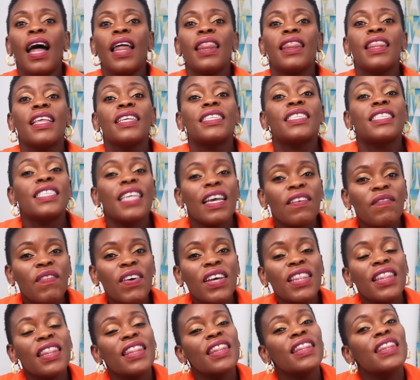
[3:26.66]
The
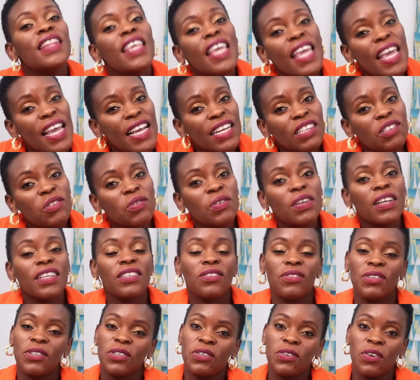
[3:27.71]
seventh thing to
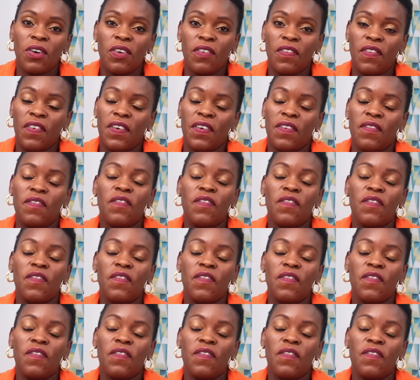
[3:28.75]
get rid of